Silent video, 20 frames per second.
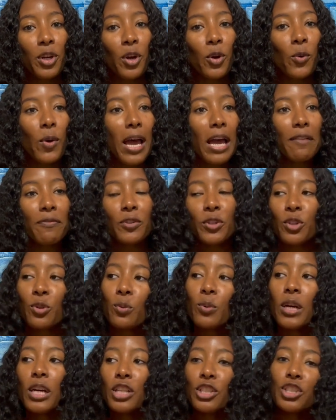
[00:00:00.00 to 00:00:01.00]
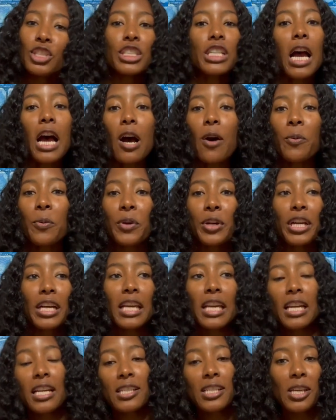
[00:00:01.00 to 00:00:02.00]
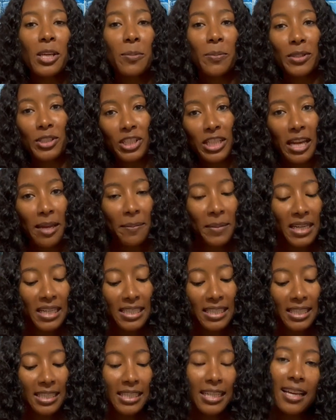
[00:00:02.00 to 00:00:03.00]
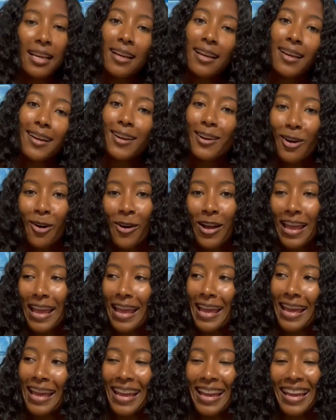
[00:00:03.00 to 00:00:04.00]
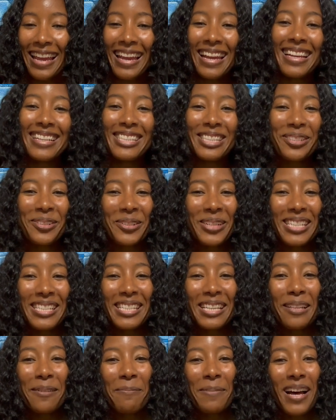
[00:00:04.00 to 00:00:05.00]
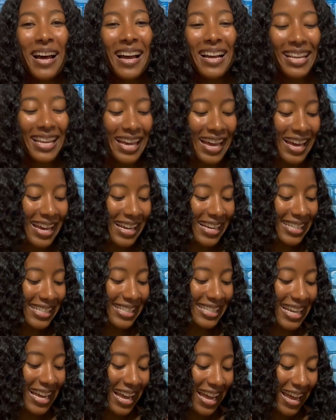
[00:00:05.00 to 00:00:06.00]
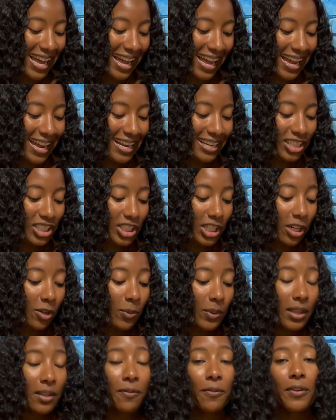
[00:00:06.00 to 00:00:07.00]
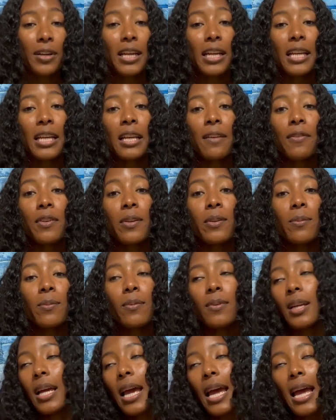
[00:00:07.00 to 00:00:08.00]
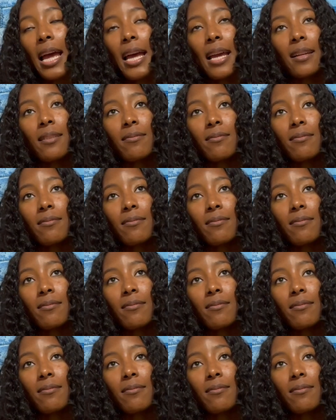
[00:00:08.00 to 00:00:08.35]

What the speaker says: after you shower and get into your pajamas, go ahead and tune into the podcast and share with a friend if you had